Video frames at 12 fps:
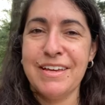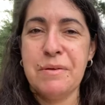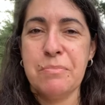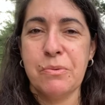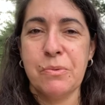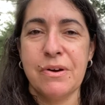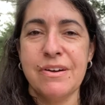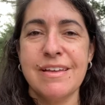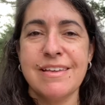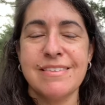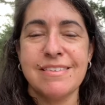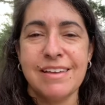Hebrew word,
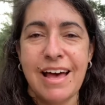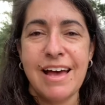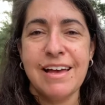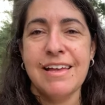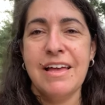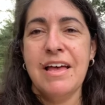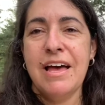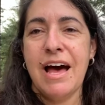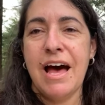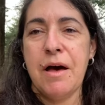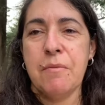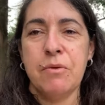schach,
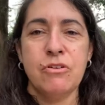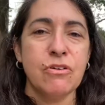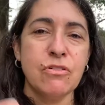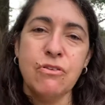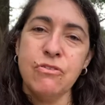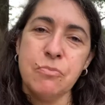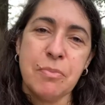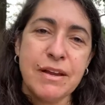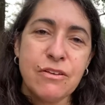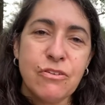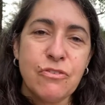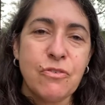which are loose
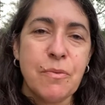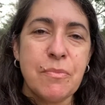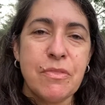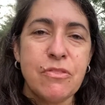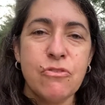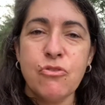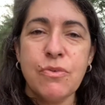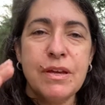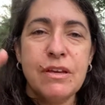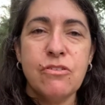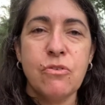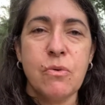branches from
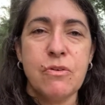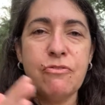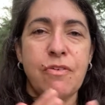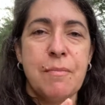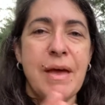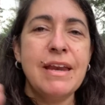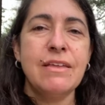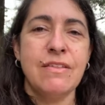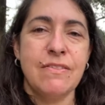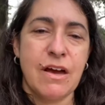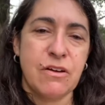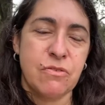trees or from
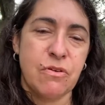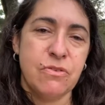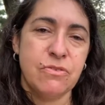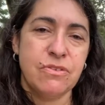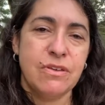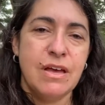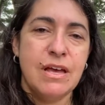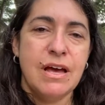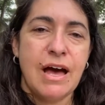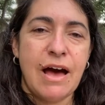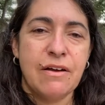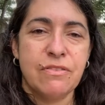anything that grows
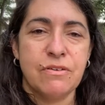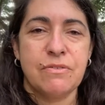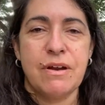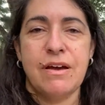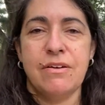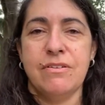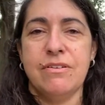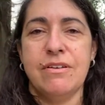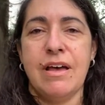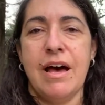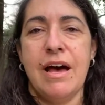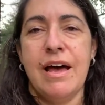out of the ground
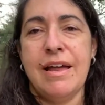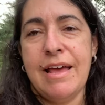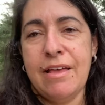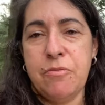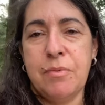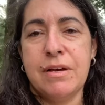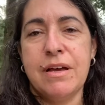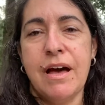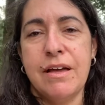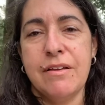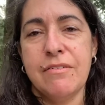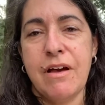and has been
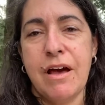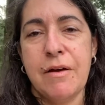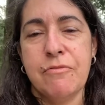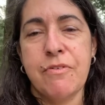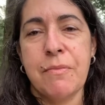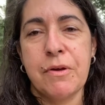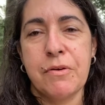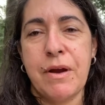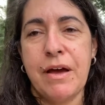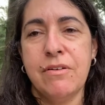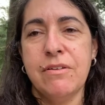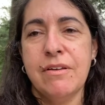cut from the
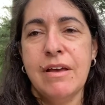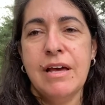ground.